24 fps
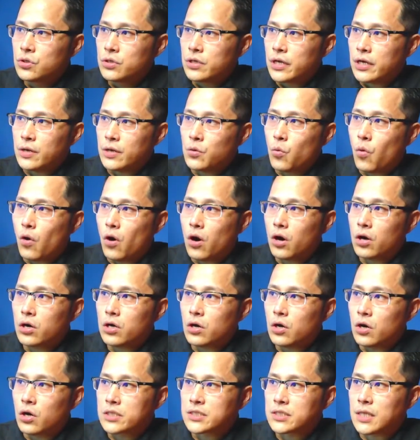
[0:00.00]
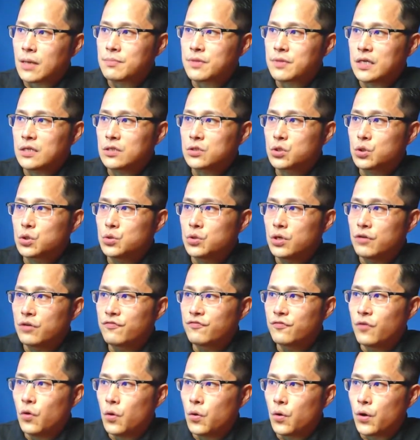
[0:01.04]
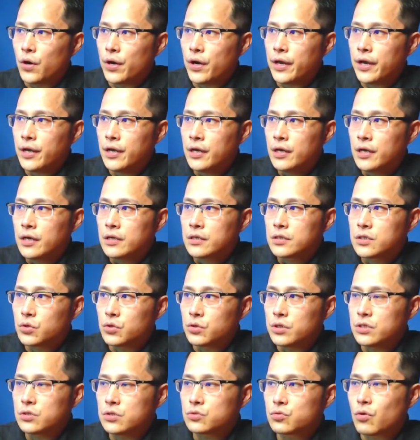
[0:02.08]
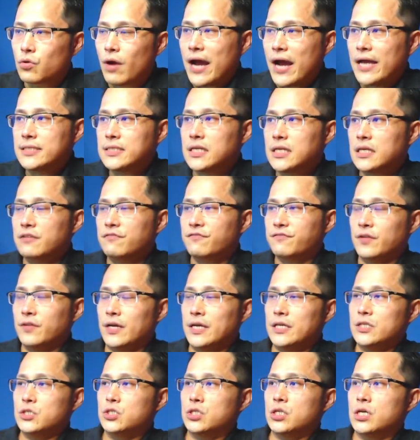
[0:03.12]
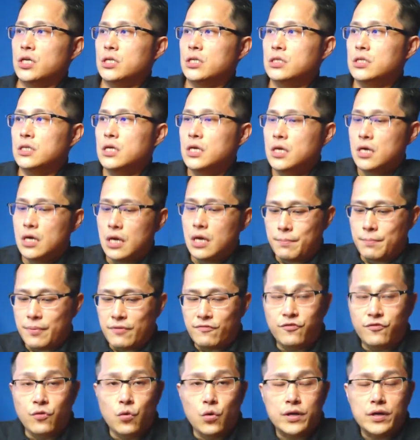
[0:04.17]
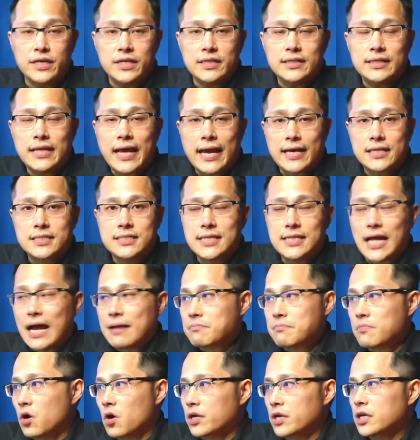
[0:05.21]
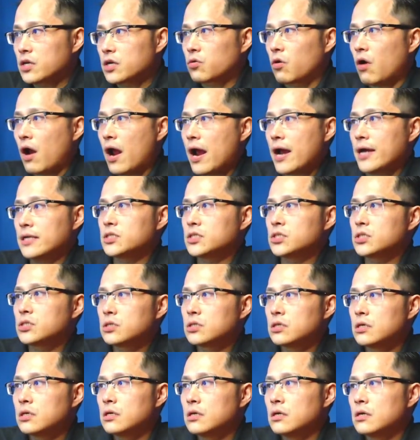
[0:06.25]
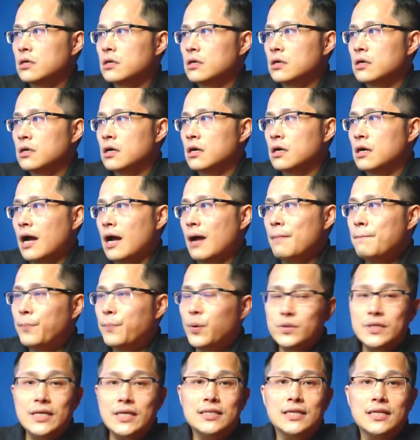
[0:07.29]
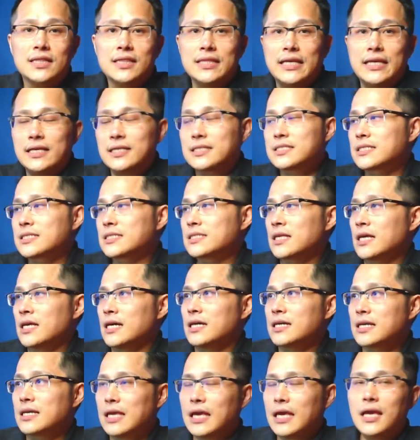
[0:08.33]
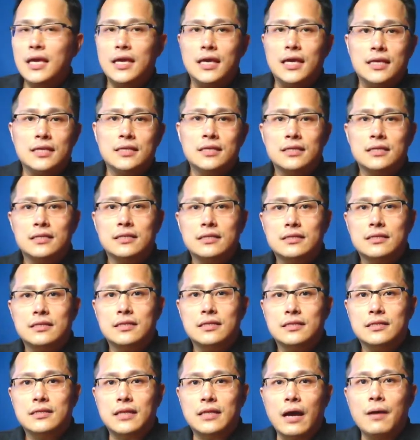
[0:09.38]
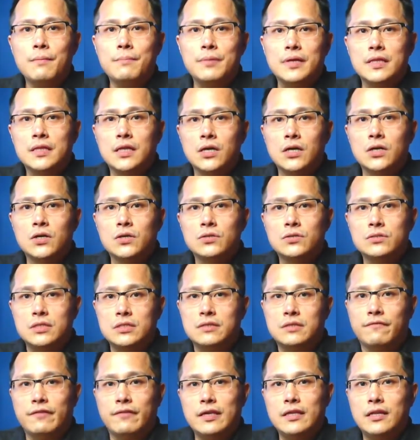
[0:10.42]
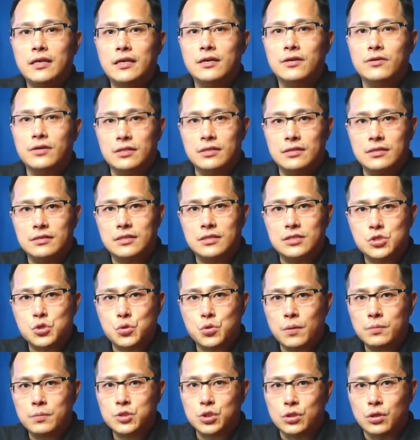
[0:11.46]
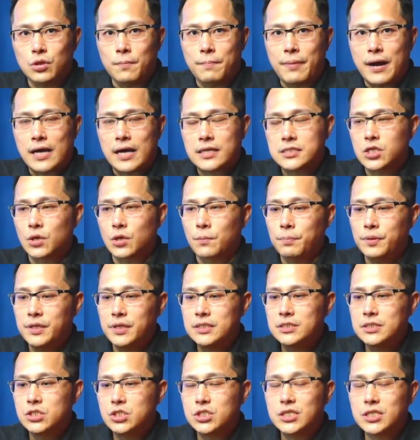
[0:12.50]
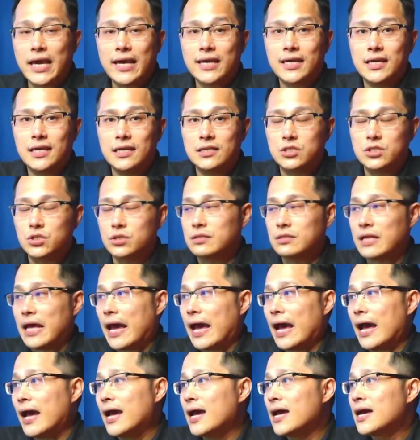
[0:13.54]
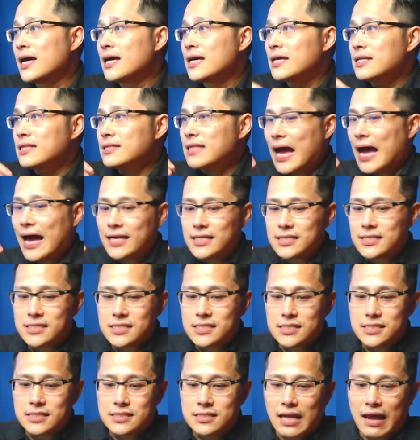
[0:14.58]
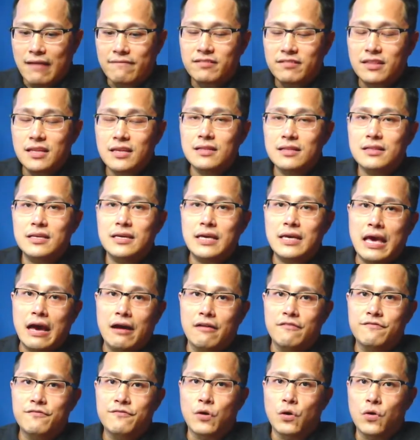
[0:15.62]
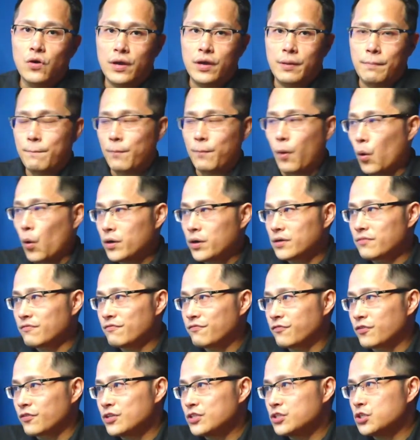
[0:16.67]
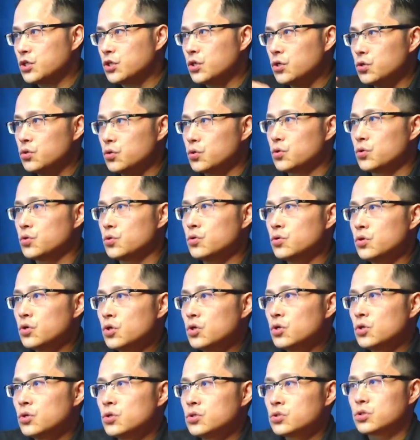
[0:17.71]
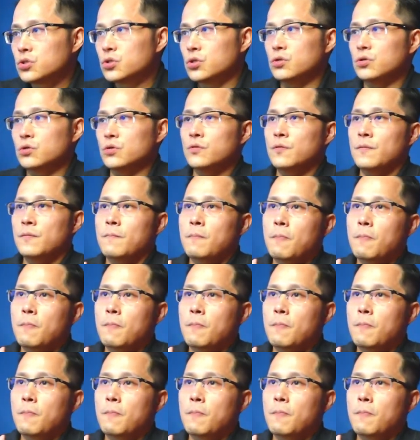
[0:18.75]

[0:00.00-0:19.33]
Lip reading: and what are something to avoid during rising inflation and before the next stock market crash. I'm putting the links again down below this video in the description box. So please check into that. That is definitely helpful and important for you to